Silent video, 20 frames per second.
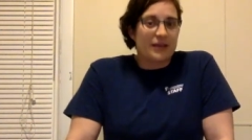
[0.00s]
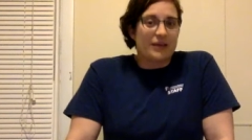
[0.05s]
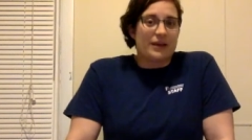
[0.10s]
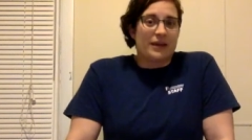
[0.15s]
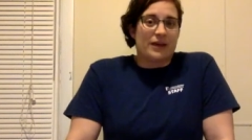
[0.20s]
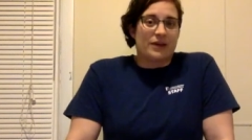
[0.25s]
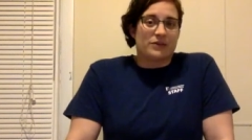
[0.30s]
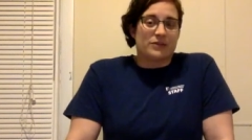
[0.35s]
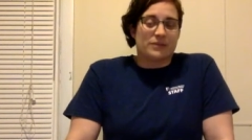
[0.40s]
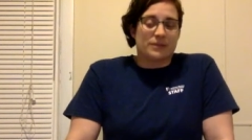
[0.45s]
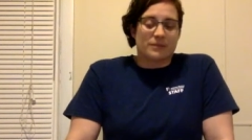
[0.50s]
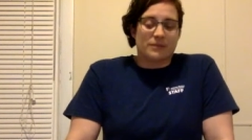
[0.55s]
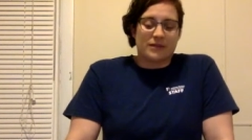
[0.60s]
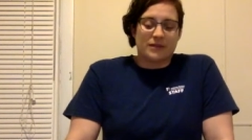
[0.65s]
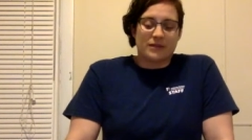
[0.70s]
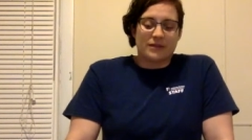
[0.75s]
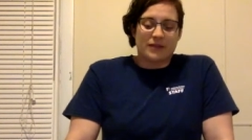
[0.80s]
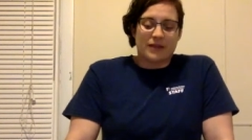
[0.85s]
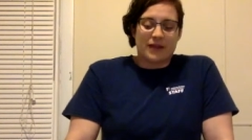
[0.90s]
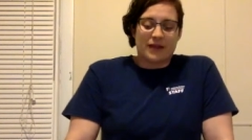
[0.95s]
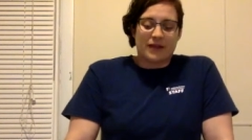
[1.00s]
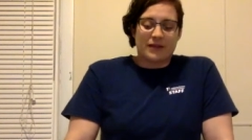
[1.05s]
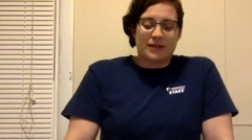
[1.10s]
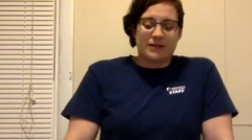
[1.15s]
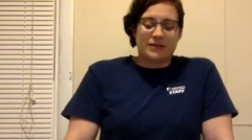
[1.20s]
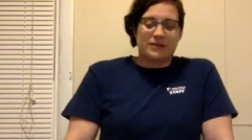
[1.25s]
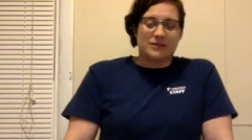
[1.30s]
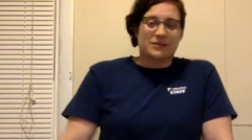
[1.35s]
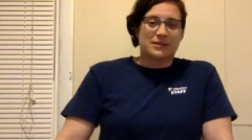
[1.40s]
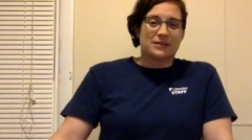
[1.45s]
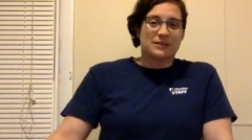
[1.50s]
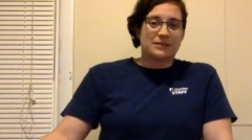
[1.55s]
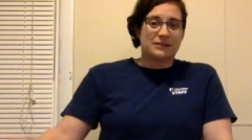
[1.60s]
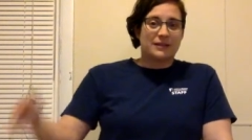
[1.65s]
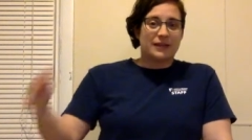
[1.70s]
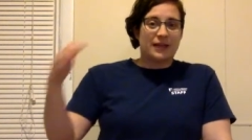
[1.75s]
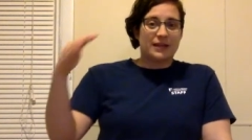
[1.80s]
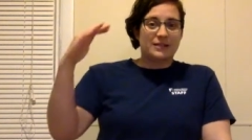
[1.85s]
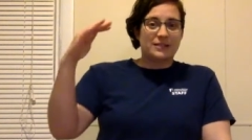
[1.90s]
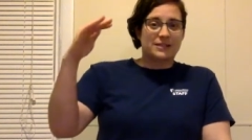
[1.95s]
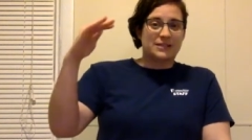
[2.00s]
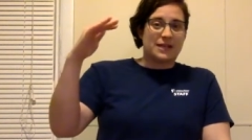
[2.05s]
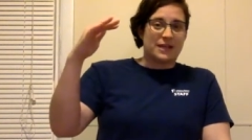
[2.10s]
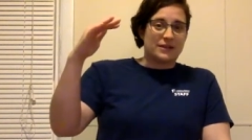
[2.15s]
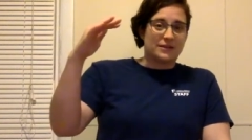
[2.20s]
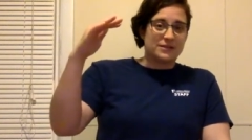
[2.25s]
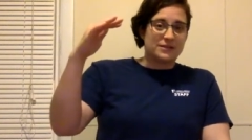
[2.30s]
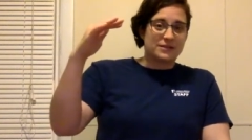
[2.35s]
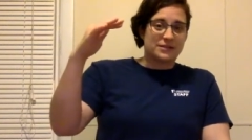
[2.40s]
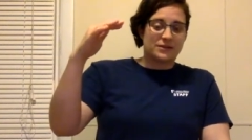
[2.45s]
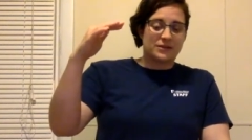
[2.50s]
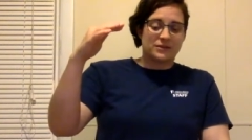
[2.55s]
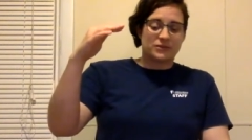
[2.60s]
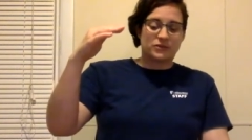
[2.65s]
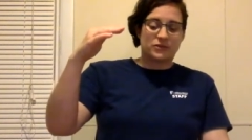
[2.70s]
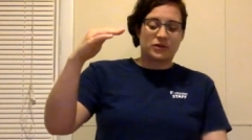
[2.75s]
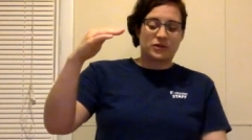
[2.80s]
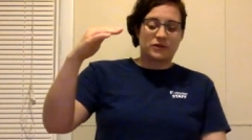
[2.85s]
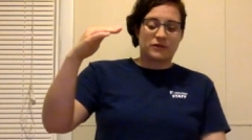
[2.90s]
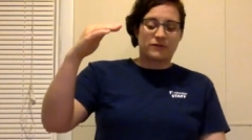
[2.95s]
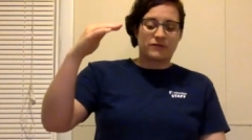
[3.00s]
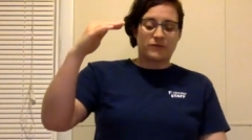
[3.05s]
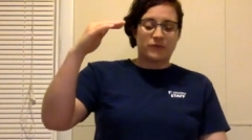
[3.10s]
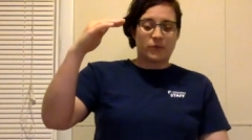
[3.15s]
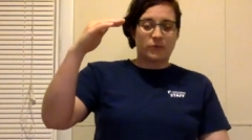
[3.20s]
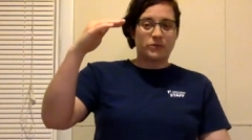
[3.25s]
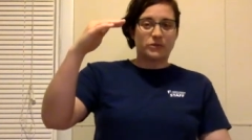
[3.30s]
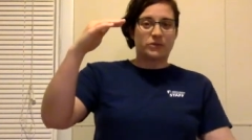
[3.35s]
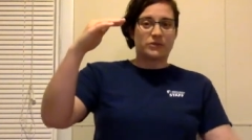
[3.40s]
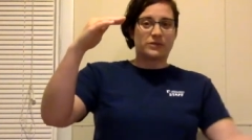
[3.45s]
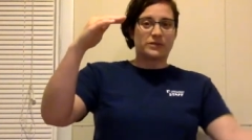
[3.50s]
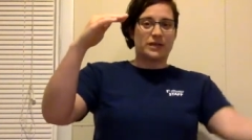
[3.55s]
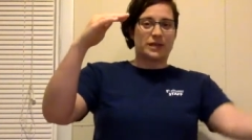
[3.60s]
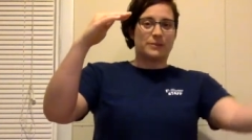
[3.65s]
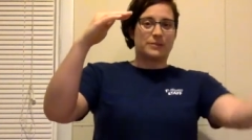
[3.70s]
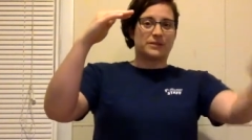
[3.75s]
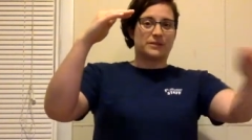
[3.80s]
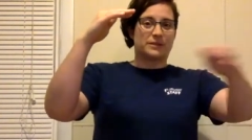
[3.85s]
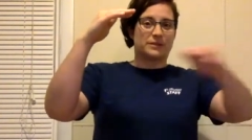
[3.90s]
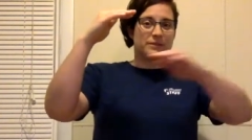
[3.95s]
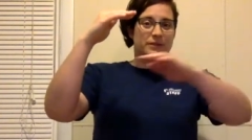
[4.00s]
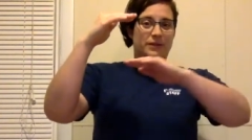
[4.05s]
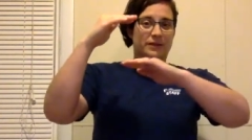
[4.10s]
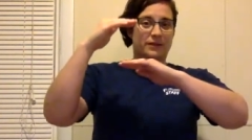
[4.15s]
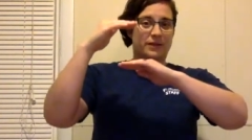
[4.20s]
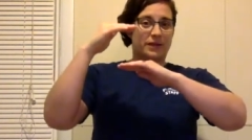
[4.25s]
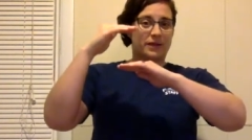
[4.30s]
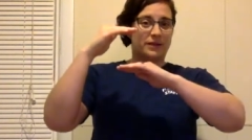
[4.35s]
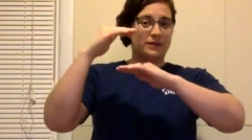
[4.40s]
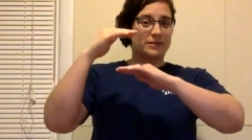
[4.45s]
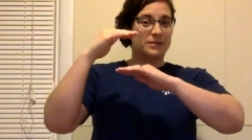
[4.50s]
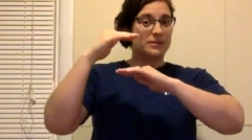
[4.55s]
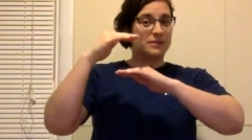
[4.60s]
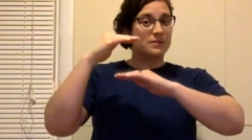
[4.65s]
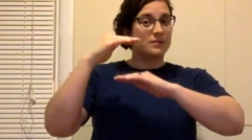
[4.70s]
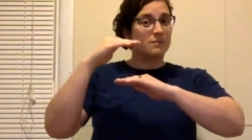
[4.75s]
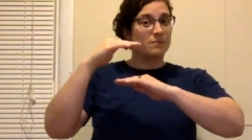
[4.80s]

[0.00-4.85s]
Now, something that is less dense is going to float on top of something that is